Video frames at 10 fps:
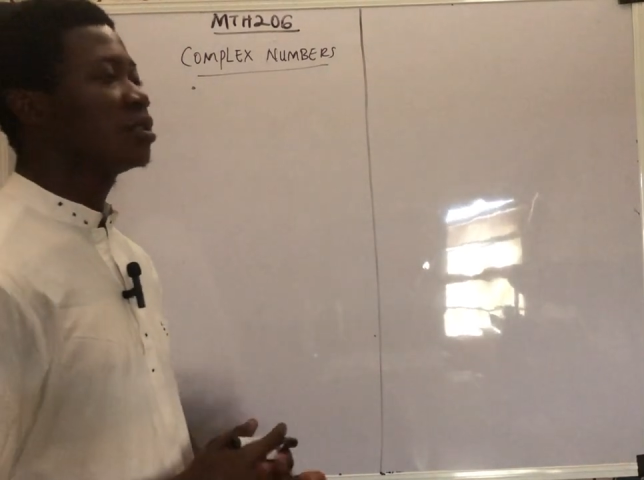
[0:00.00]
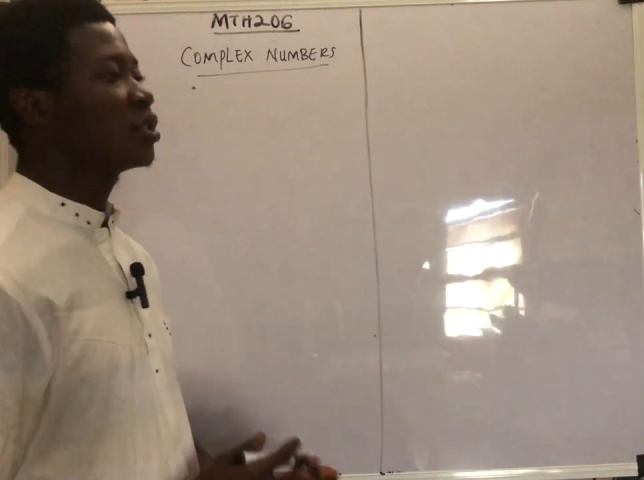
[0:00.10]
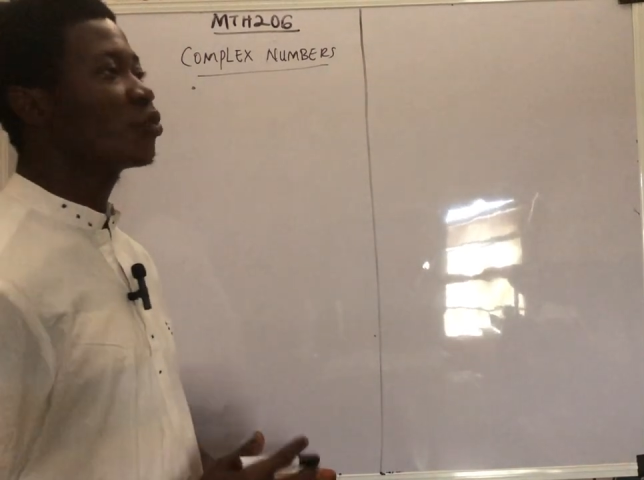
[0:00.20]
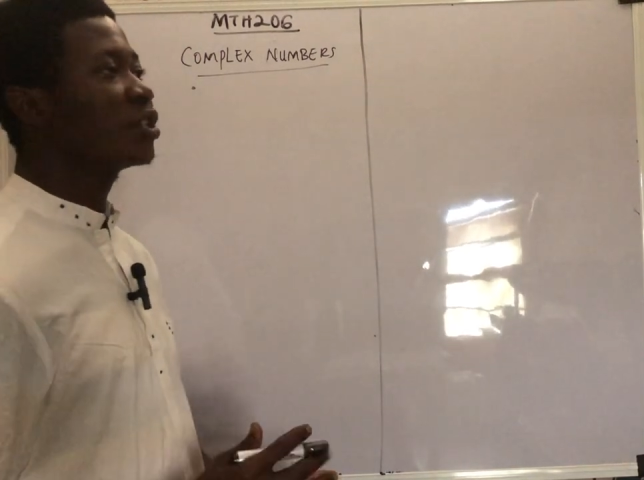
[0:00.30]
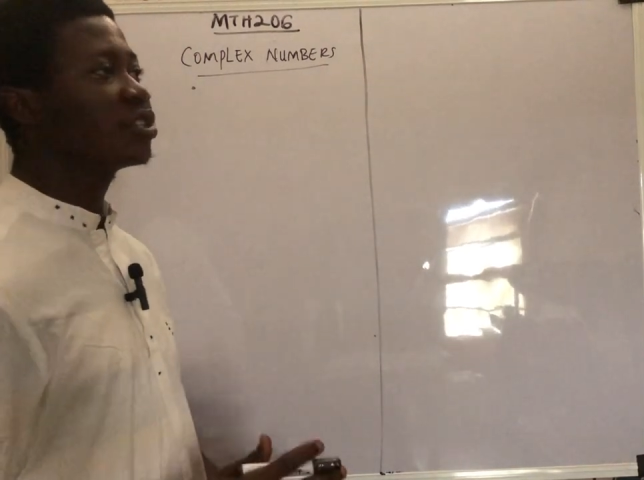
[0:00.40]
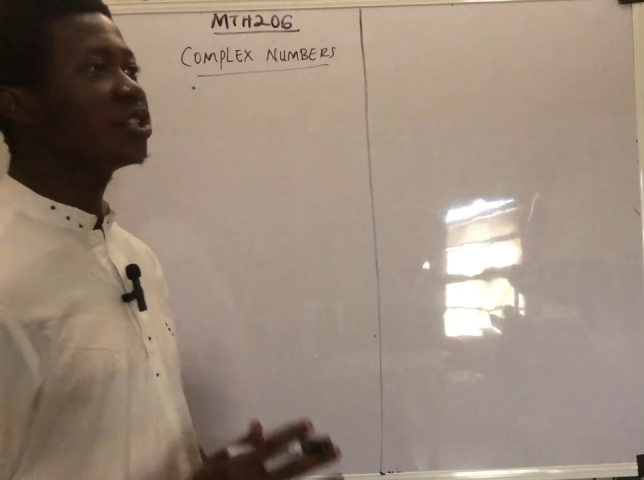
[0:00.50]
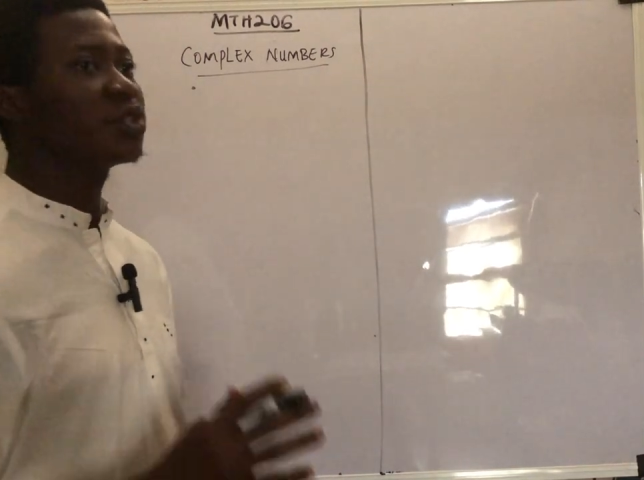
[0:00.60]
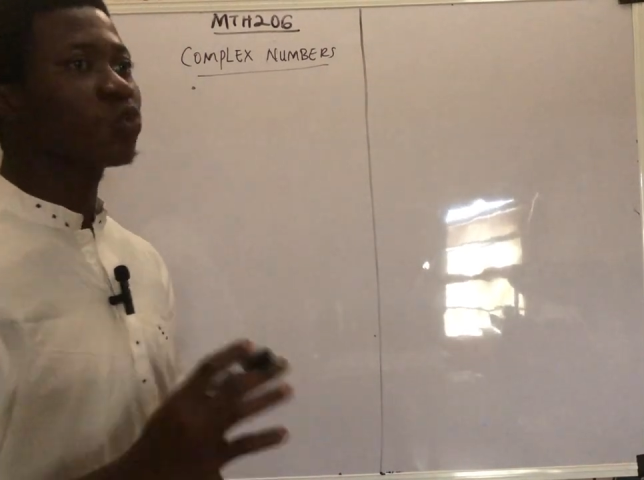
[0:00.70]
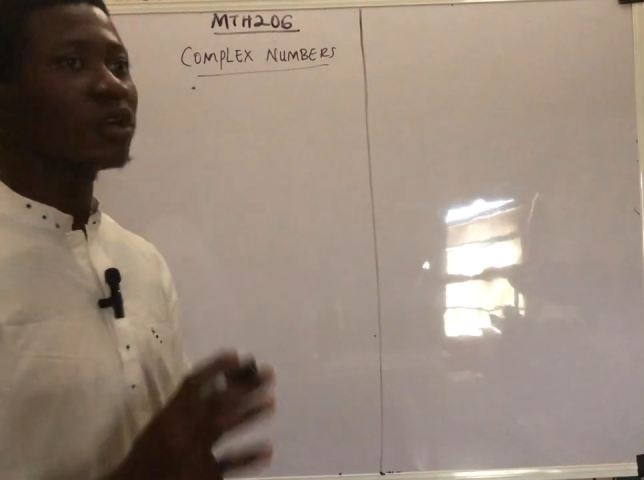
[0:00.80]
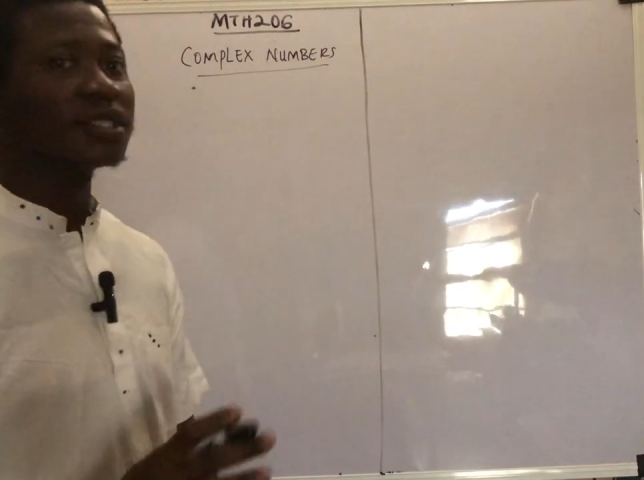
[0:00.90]
The question
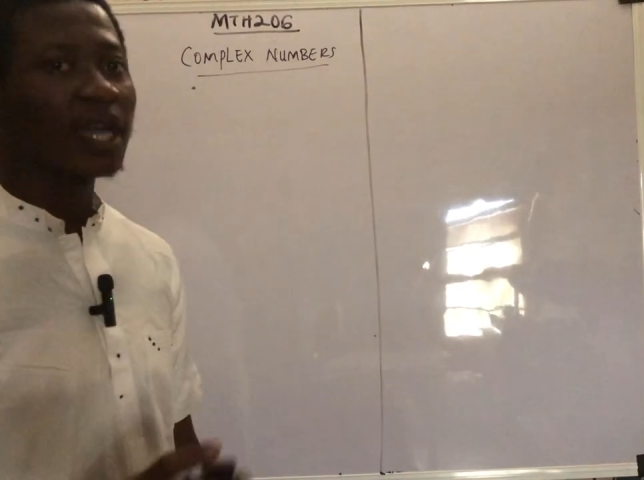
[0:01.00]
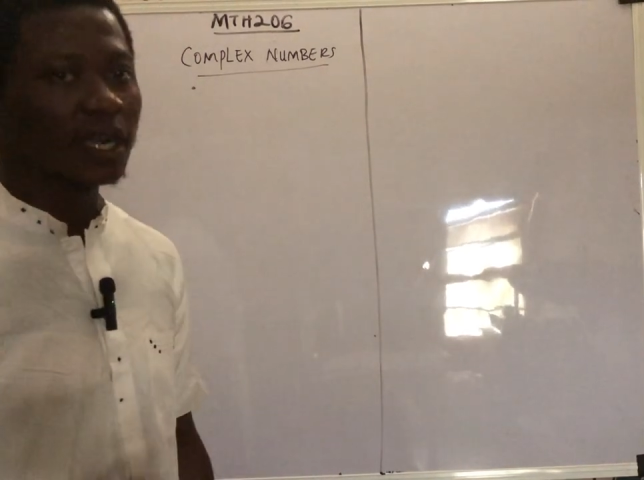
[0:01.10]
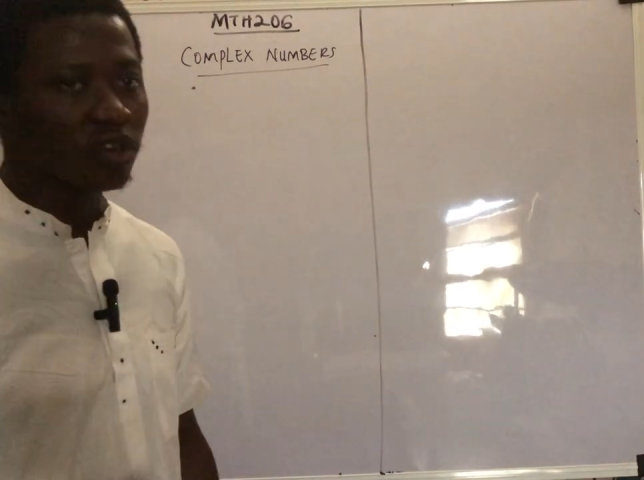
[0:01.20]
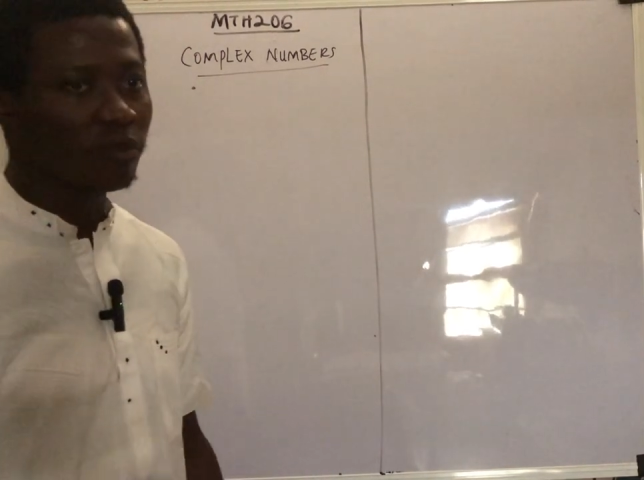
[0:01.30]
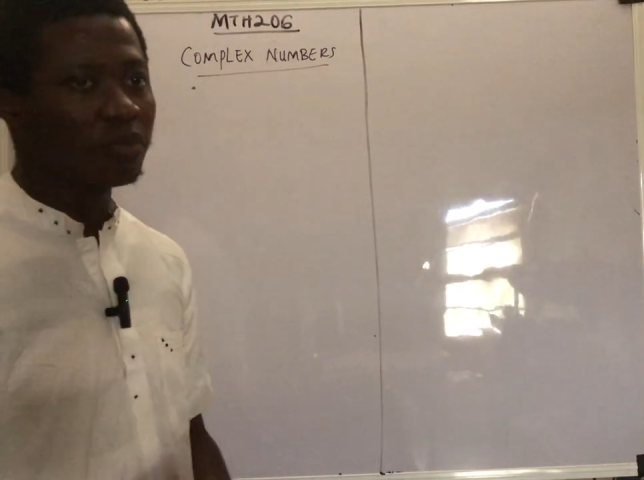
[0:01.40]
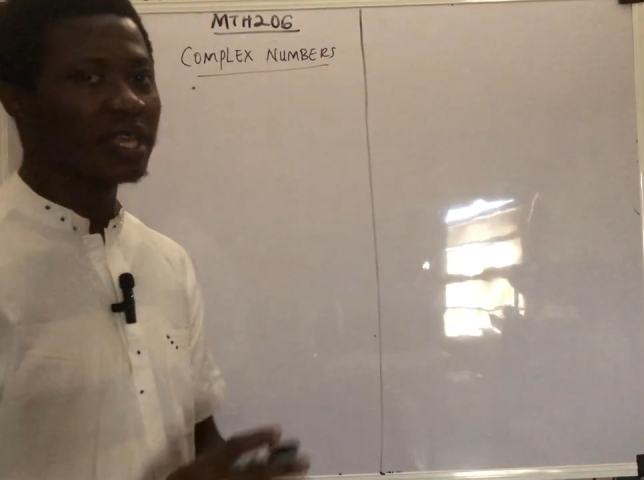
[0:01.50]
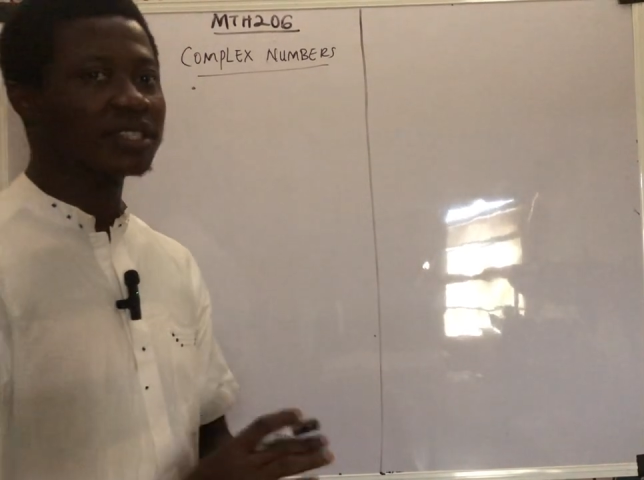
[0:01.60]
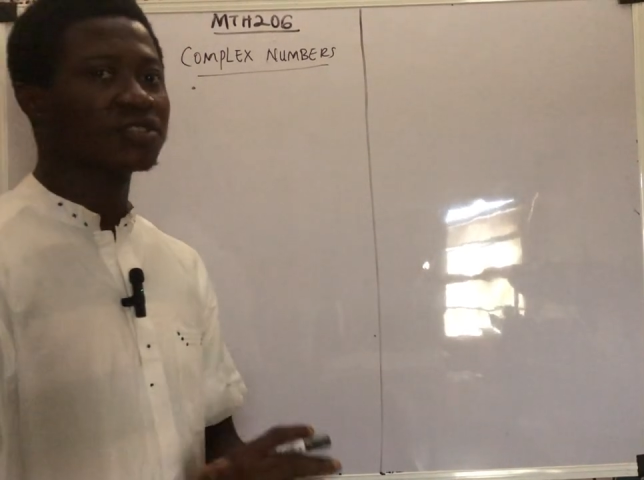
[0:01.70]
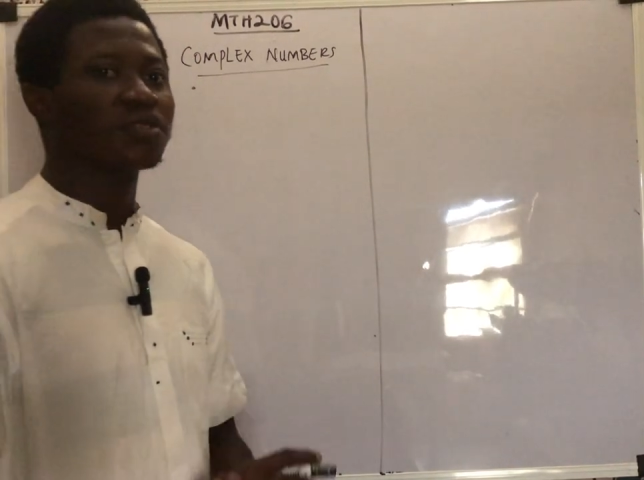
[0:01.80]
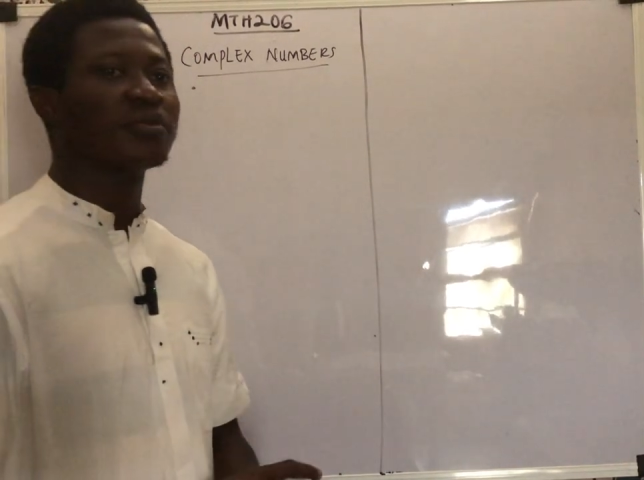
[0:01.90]
is, what are
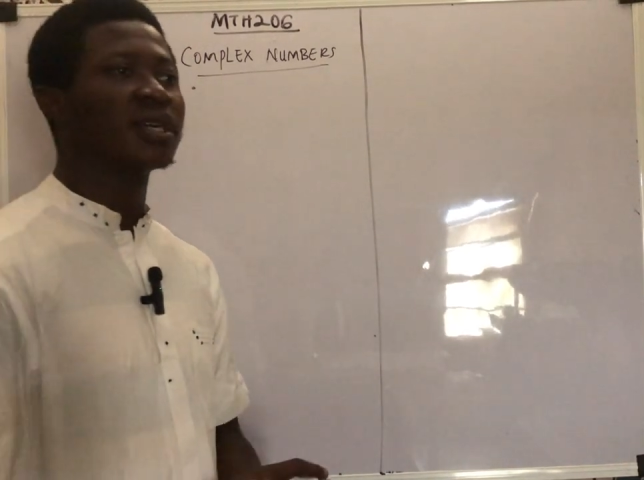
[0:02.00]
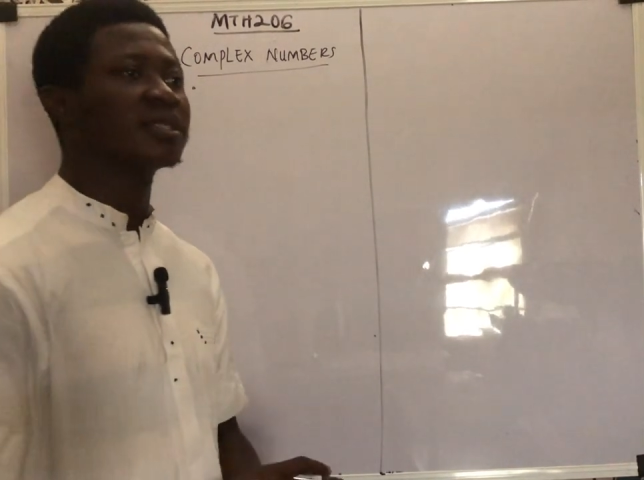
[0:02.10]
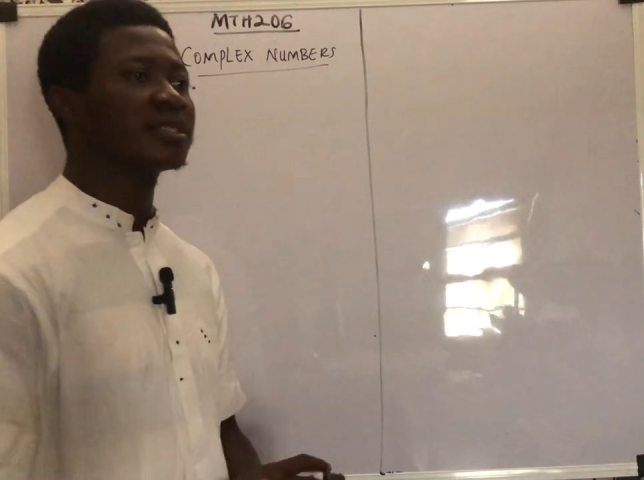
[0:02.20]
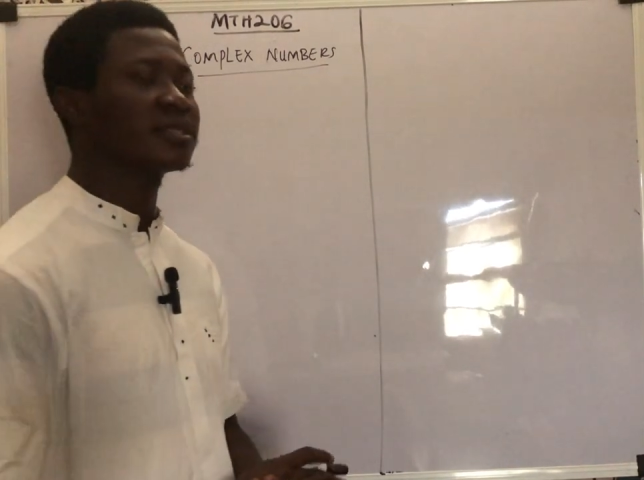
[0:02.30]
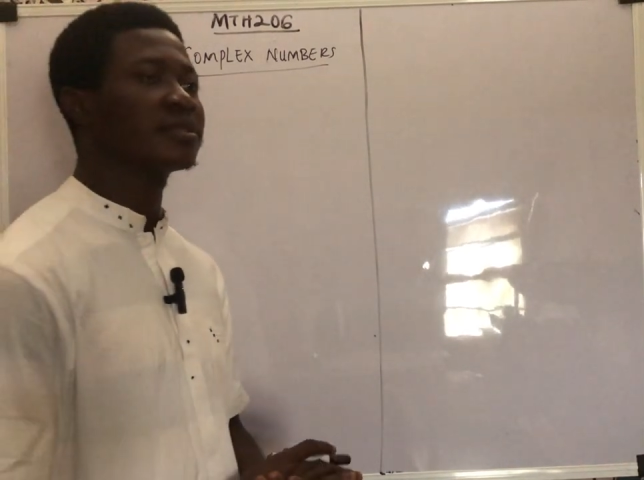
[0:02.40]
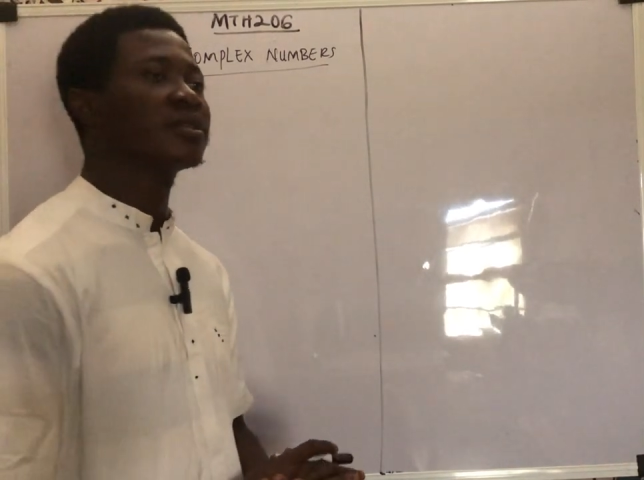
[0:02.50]
complex numbers?